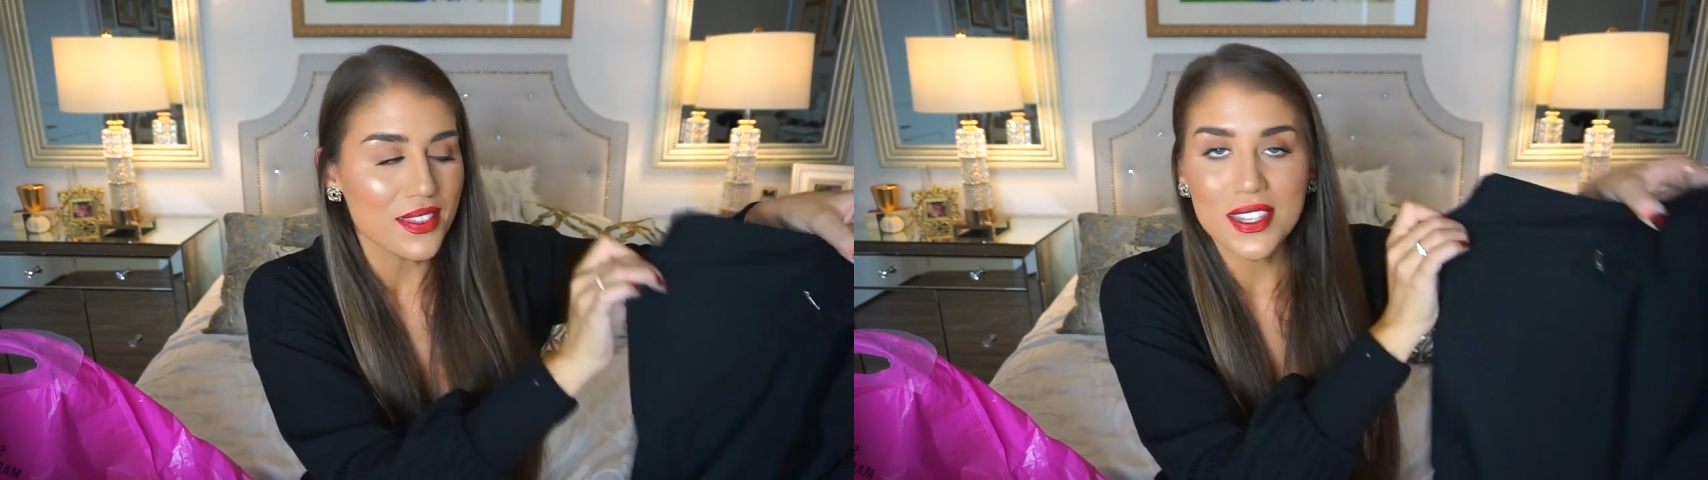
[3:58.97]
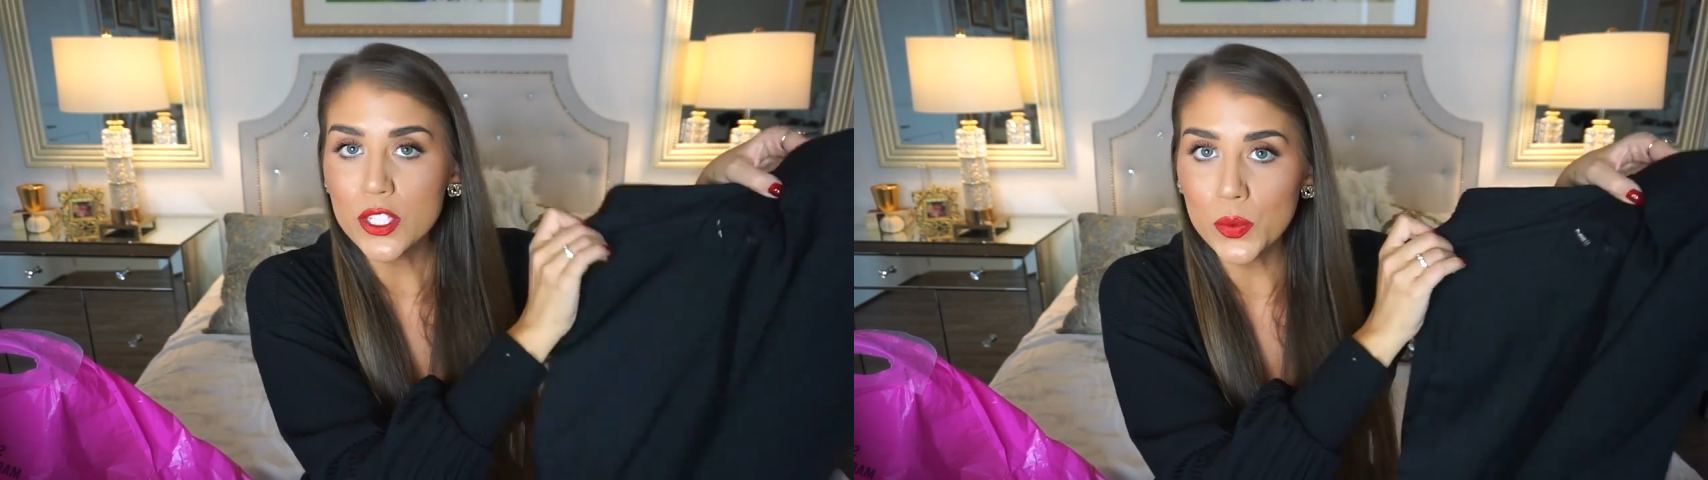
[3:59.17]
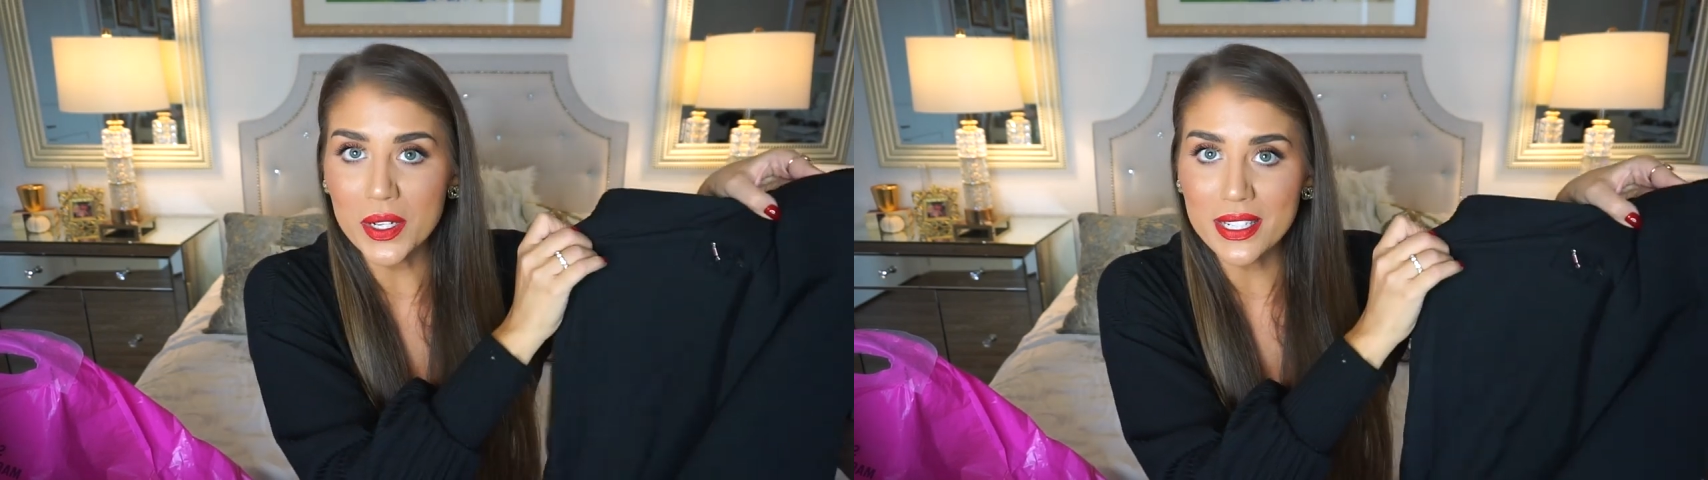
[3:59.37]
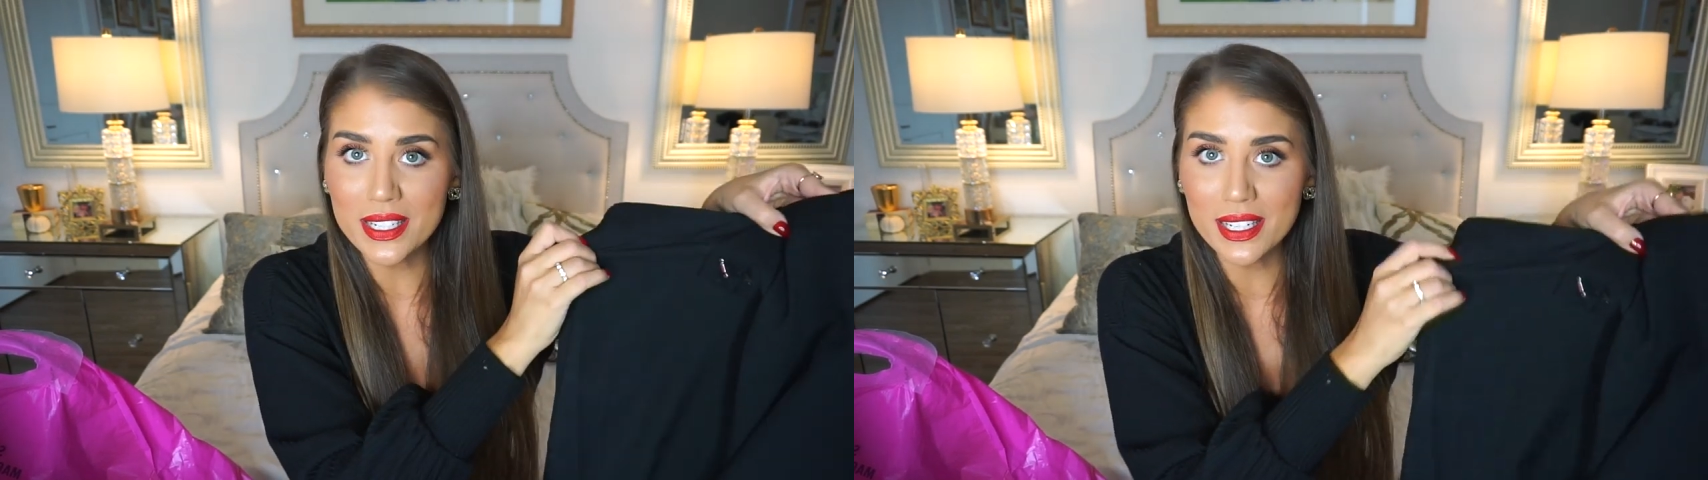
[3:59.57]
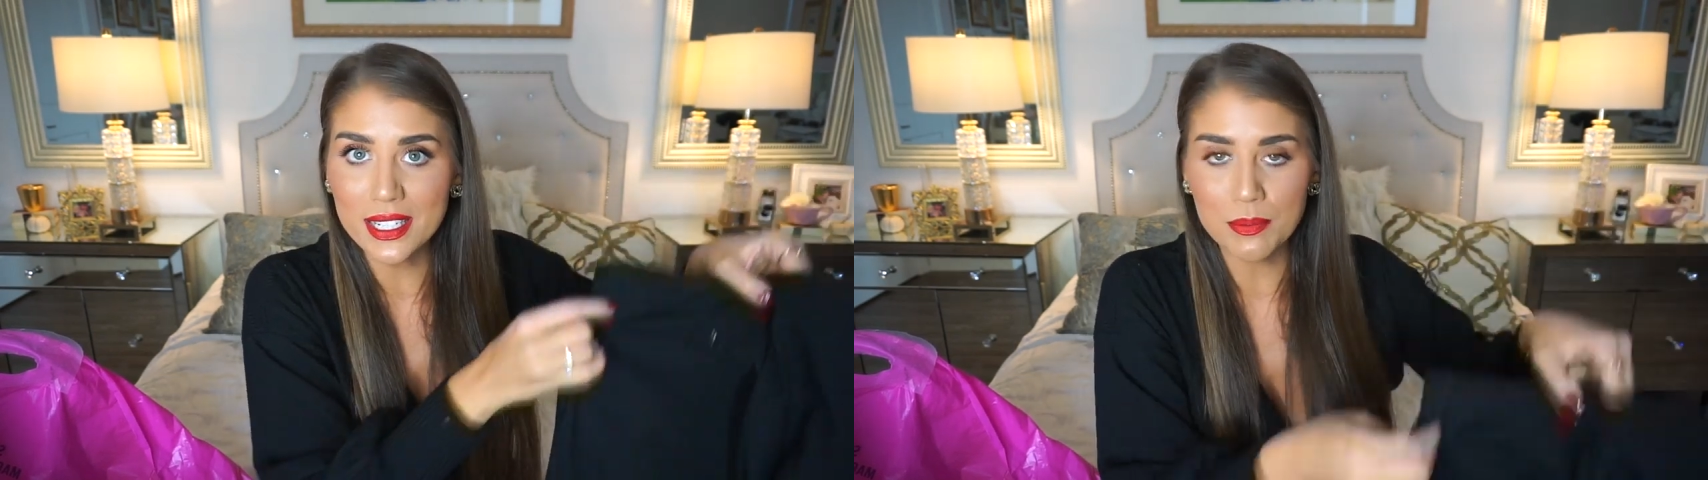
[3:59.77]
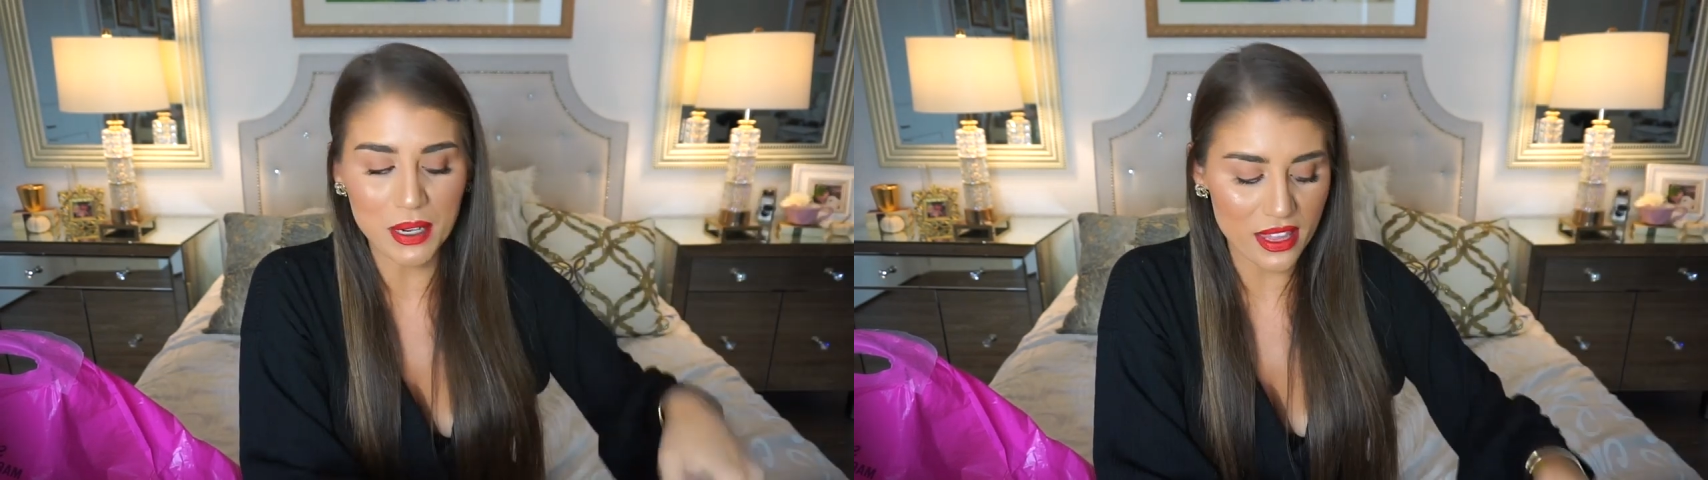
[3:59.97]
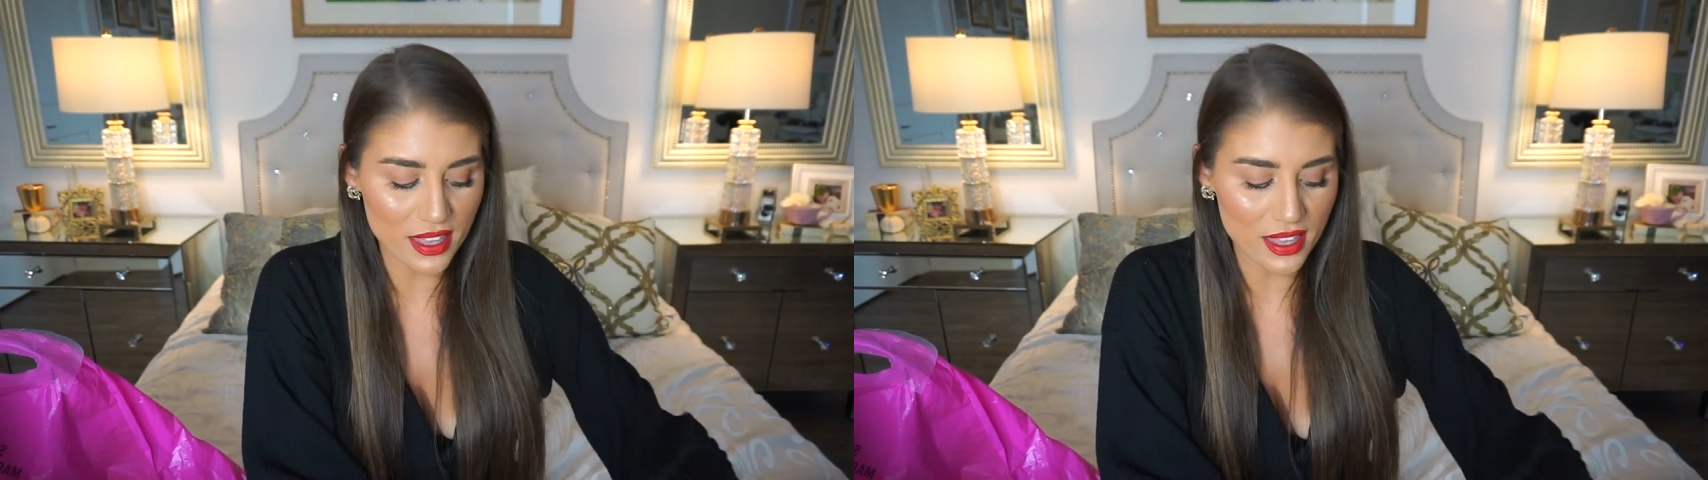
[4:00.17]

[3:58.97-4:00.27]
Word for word: This one didn't, but I